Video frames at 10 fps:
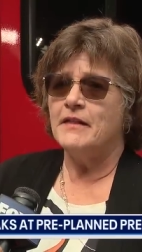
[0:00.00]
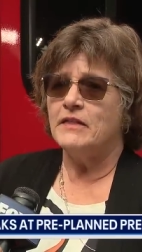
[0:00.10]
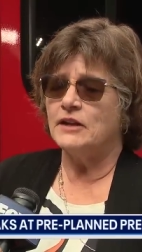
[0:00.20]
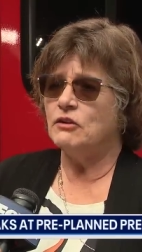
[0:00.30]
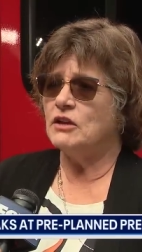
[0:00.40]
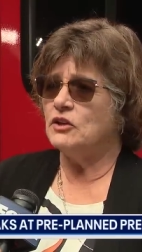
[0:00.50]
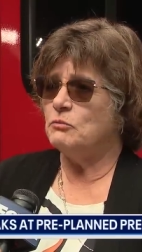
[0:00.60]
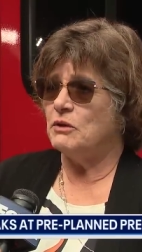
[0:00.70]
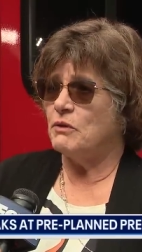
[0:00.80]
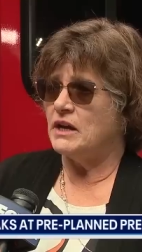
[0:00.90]
Then you need
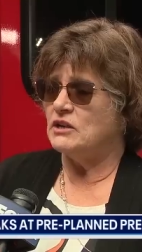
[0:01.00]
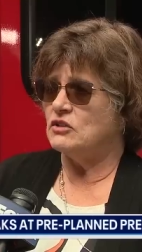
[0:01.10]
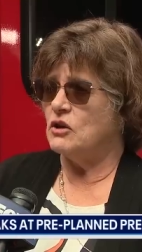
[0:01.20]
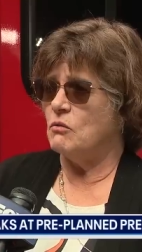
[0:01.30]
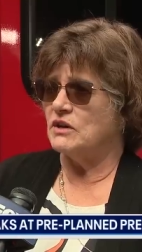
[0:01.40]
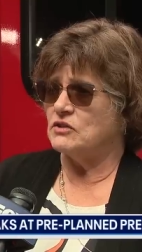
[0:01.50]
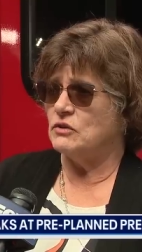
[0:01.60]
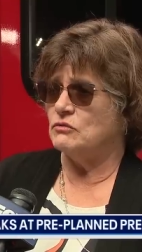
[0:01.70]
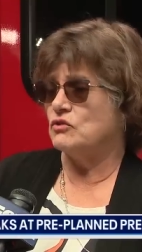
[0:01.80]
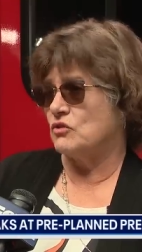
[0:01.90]
to be ready to know what to
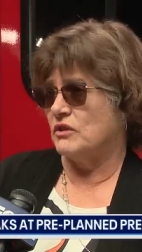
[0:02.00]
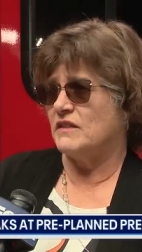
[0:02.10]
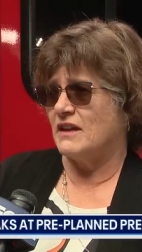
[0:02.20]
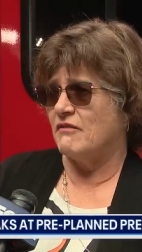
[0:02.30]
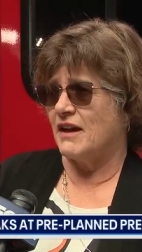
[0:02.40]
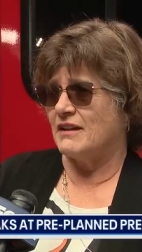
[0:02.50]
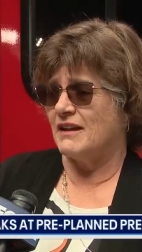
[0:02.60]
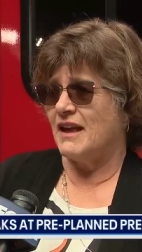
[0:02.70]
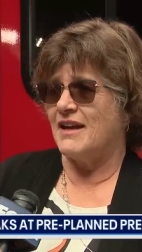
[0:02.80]
do during the event.